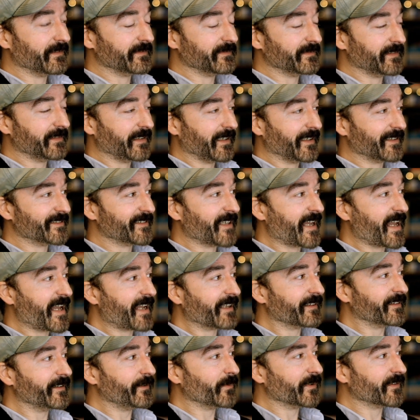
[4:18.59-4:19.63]
exactly
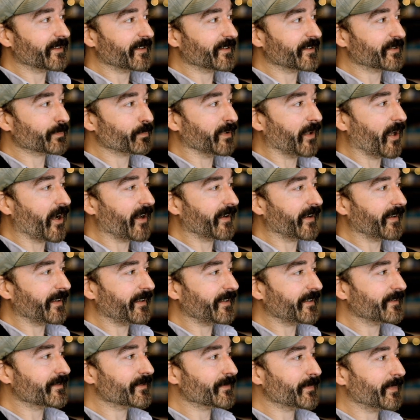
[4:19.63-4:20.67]
what this plot
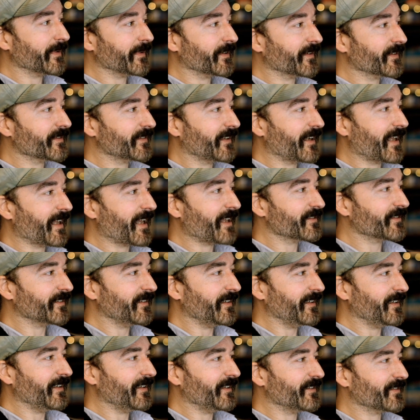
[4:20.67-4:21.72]
is because
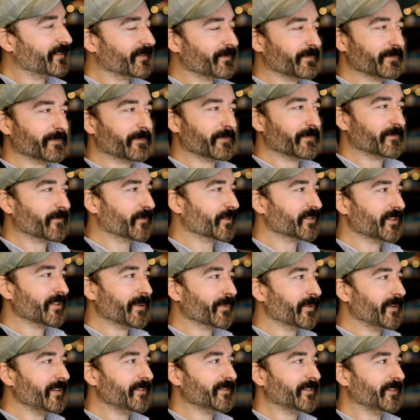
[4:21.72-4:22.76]
it's for some
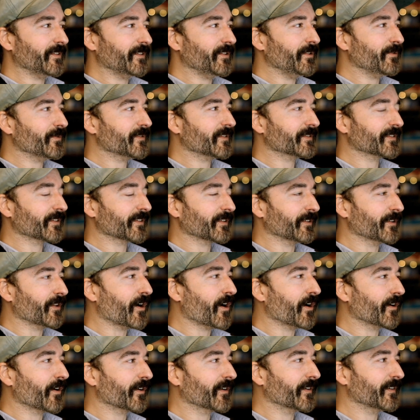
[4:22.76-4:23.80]
reason uses a
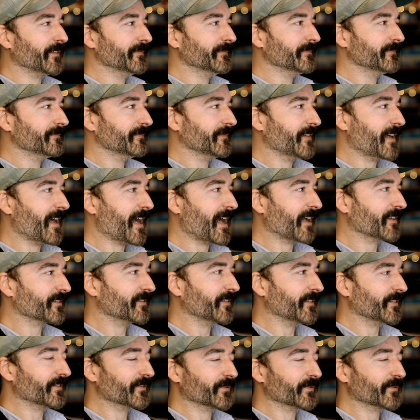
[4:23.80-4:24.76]
log axis.